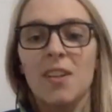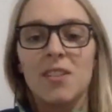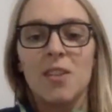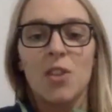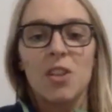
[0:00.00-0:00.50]

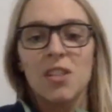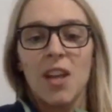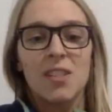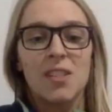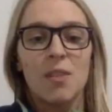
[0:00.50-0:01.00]

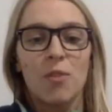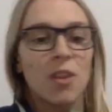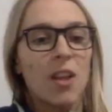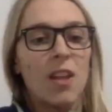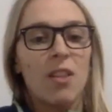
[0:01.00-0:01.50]
synthesized
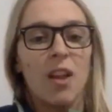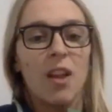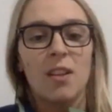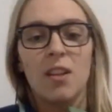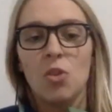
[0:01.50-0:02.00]
differently
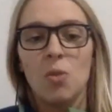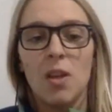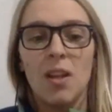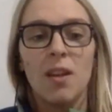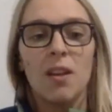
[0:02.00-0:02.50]
than you
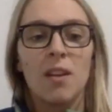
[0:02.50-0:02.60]
eating